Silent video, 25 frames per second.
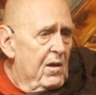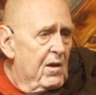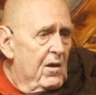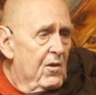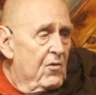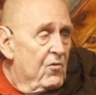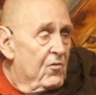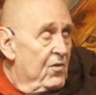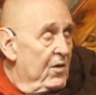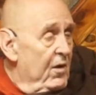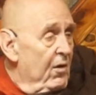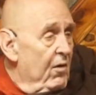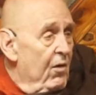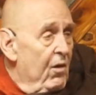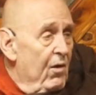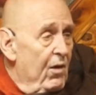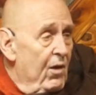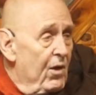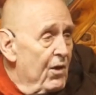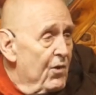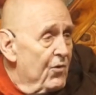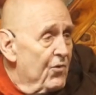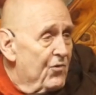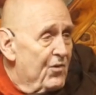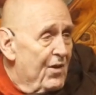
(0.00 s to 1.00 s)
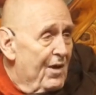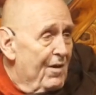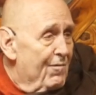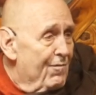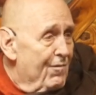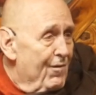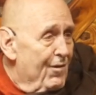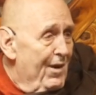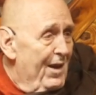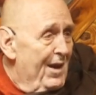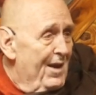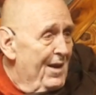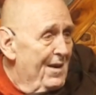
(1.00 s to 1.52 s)
because they're all
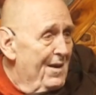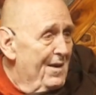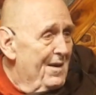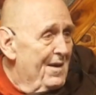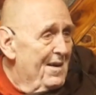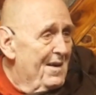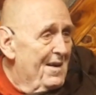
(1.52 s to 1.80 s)
suffering